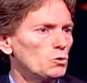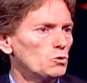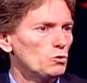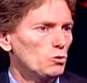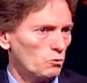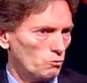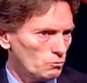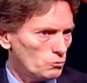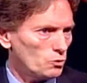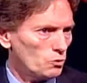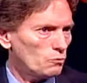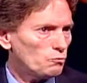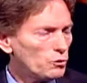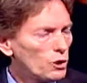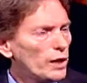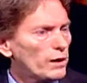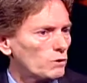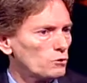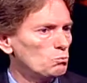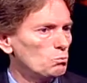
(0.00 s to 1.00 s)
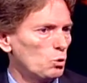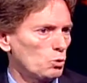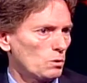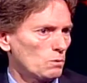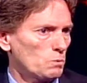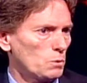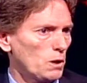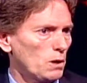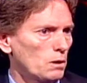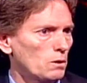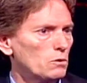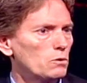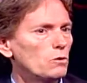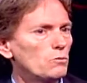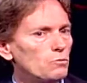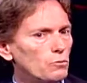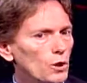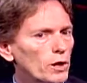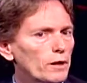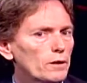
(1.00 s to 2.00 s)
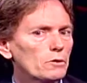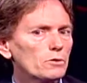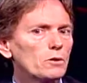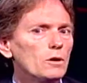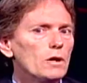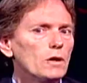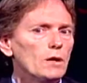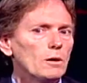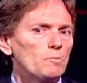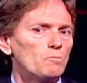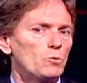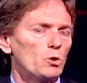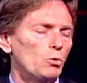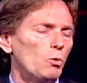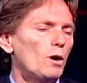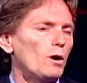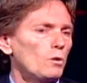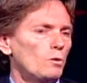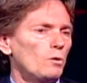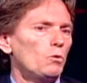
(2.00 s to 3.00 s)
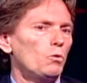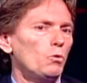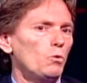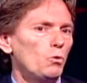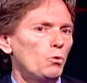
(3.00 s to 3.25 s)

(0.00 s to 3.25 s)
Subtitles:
to flex more of that, to flex to where,